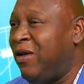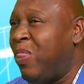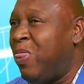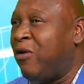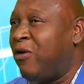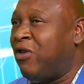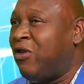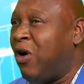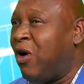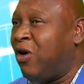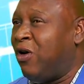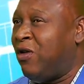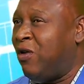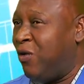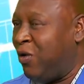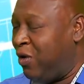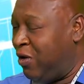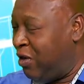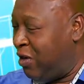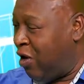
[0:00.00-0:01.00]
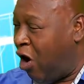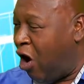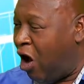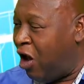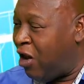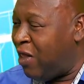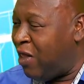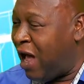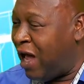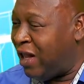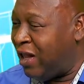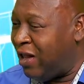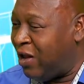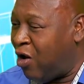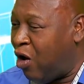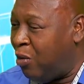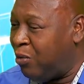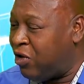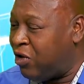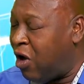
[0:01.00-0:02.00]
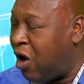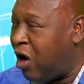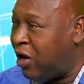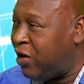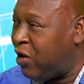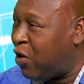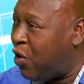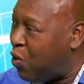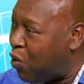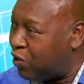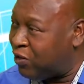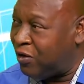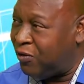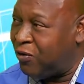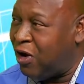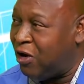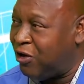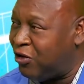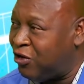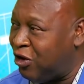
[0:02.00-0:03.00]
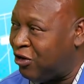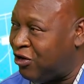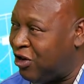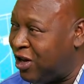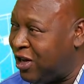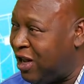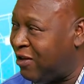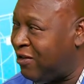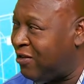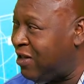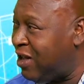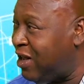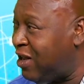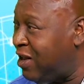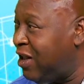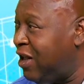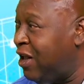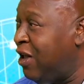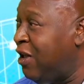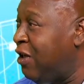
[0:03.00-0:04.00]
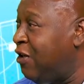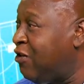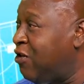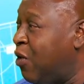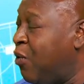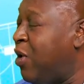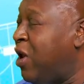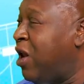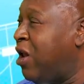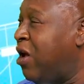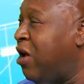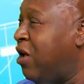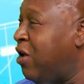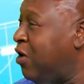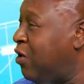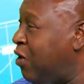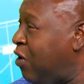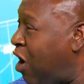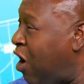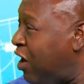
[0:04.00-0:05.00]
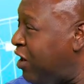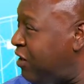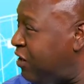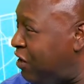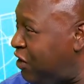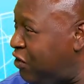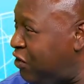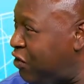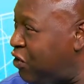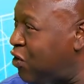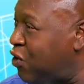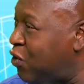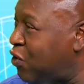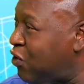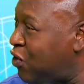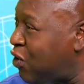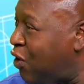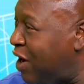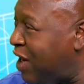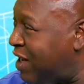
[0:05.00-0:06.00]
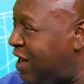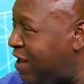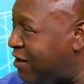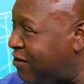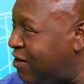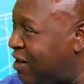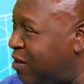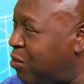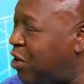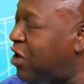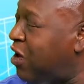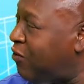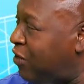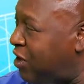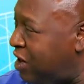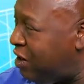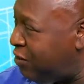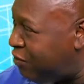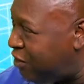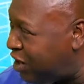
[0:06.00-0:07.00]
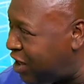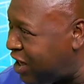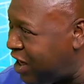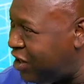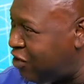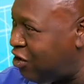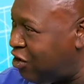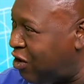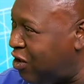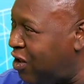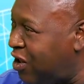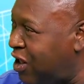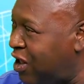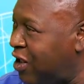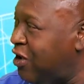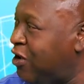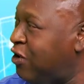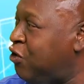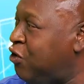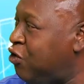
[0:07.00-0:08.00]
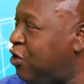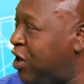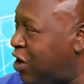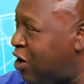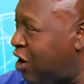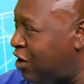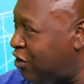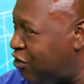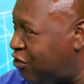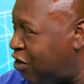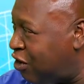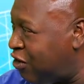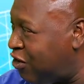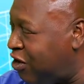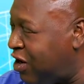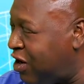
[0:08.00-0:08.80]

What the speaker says: So all that comes on the course of construction testing. So we'll continue to do soil testing, but of a different nature during construction.